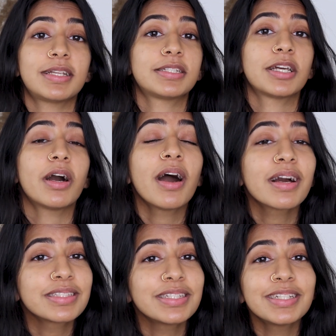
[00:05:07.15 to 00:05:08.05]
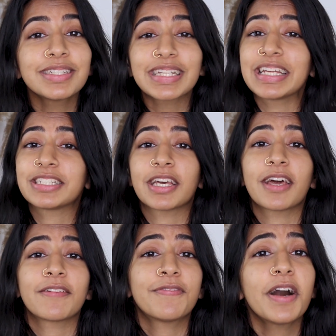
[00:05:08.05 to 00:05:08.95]
antioxidant,
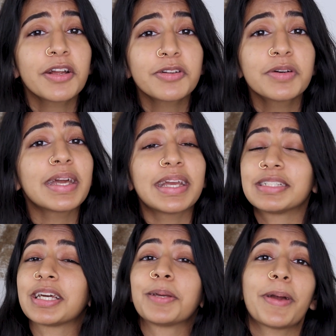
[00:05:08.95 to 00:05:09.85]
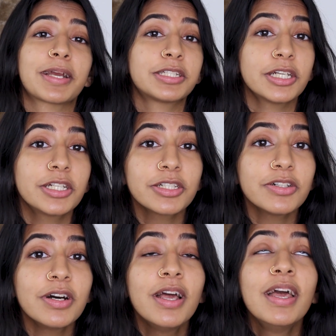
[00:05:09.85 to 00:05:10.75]
antiviral,
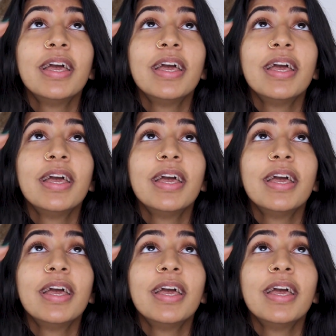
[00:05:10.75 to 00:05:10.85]
antibacterial.